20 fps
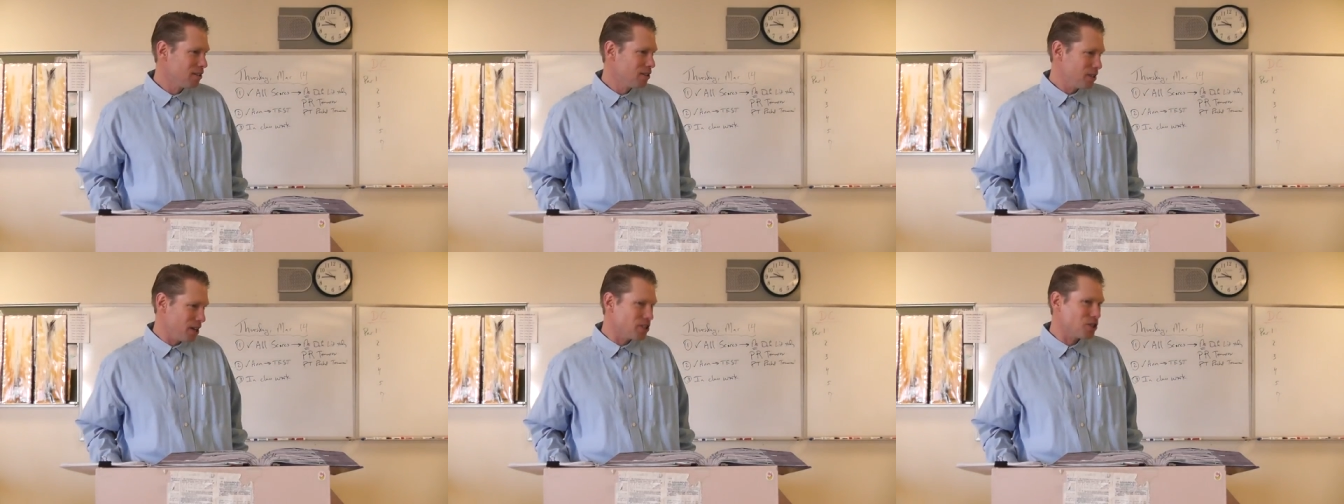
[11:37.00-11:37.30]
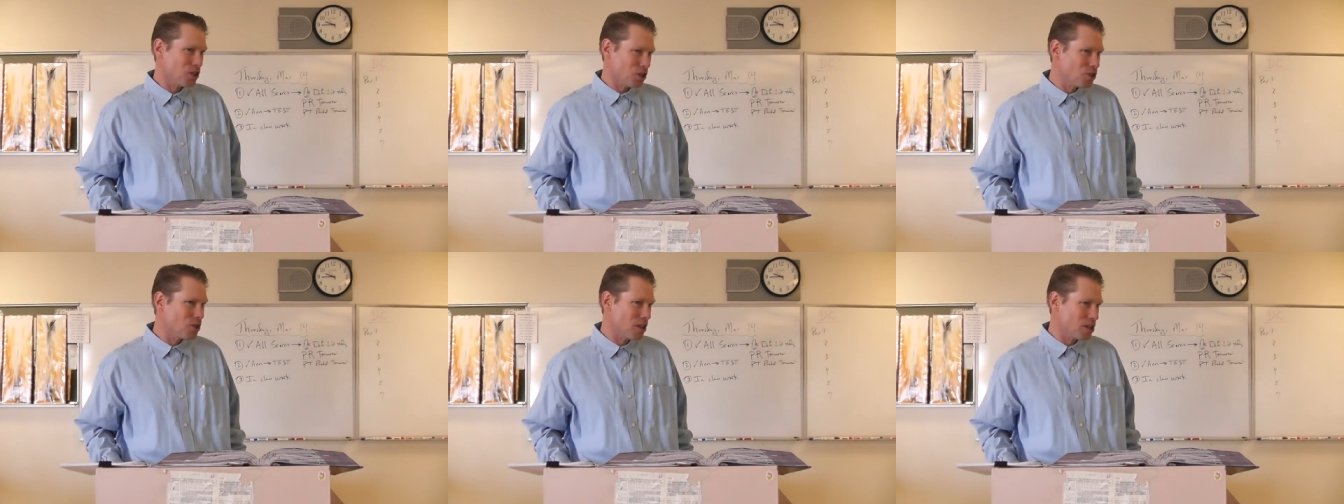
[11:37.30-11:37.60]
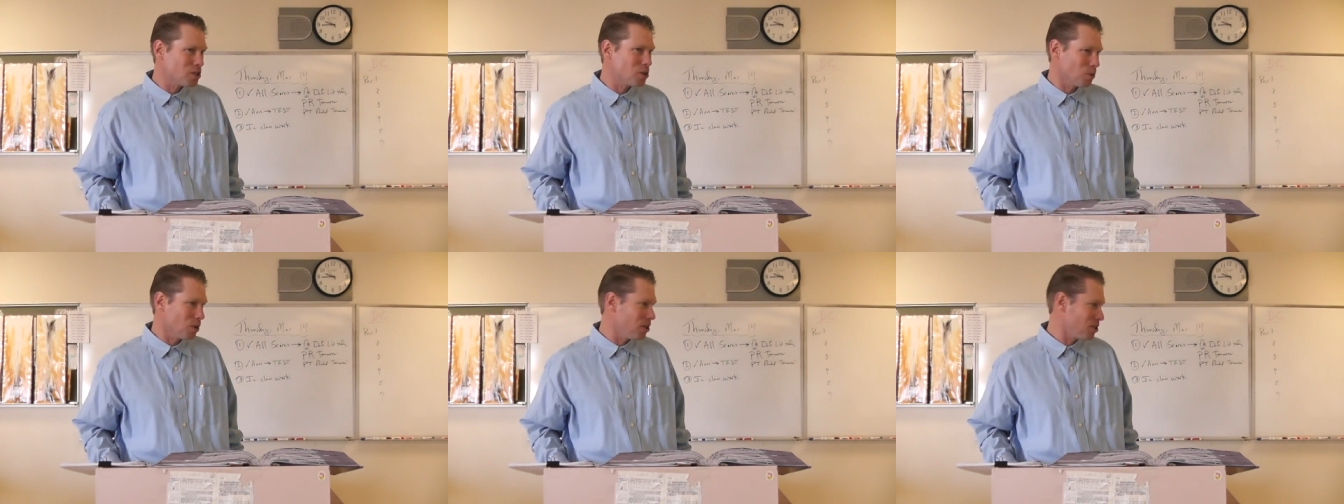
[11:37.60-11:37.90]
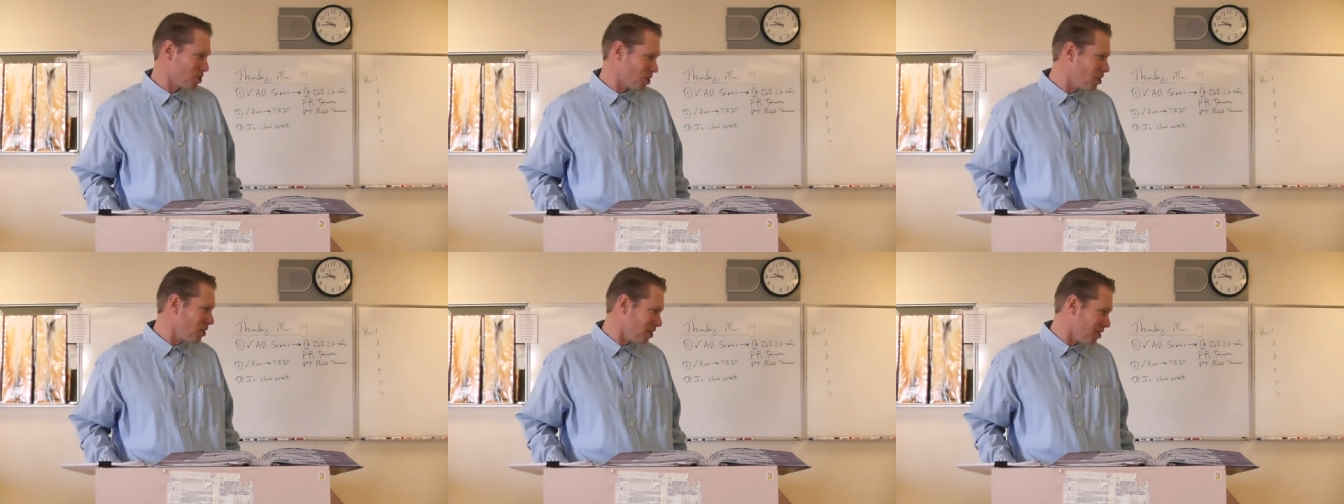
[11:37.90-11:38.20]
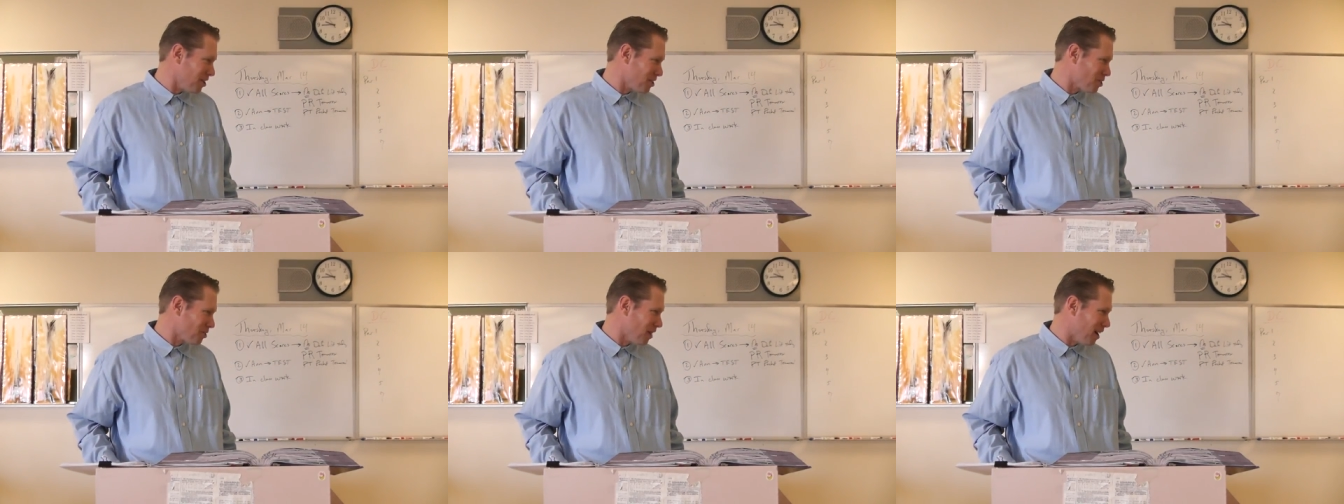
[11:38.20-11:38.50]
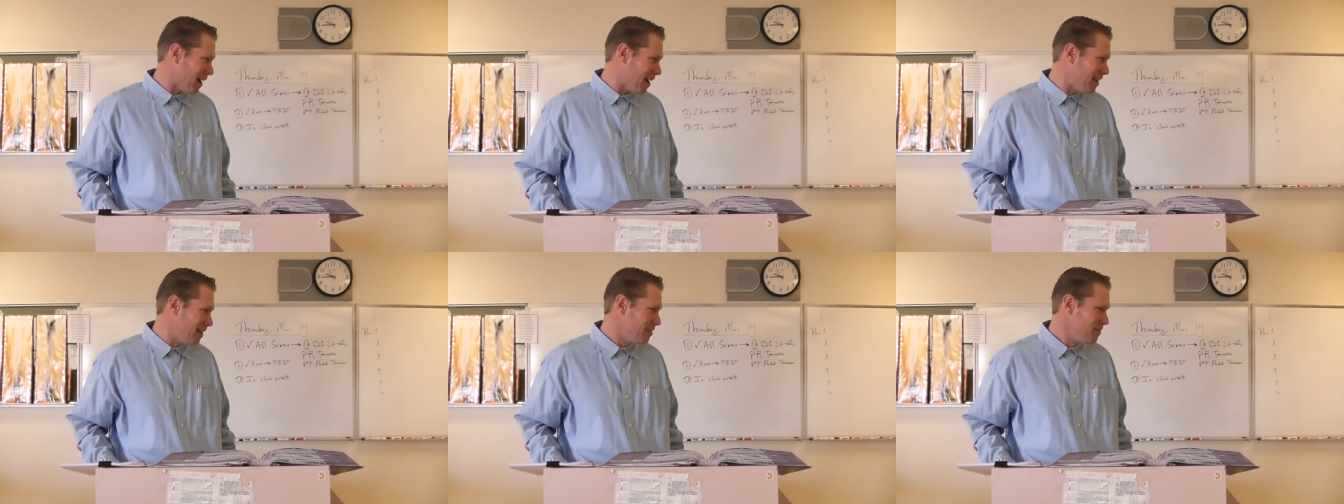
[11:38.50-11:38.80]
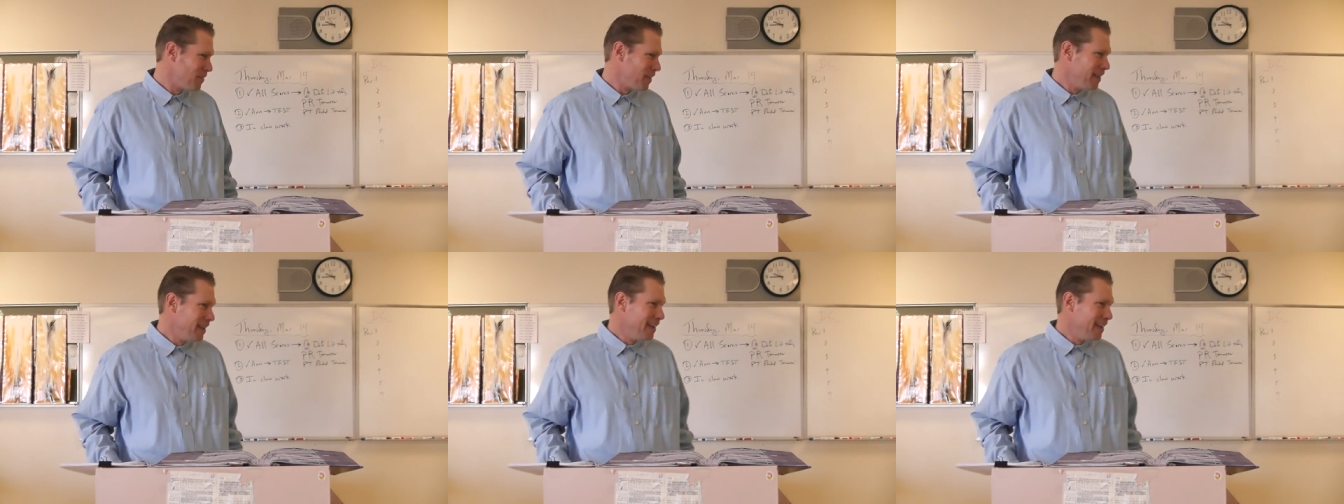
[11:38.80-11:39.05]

It's, a, it's the word church, right?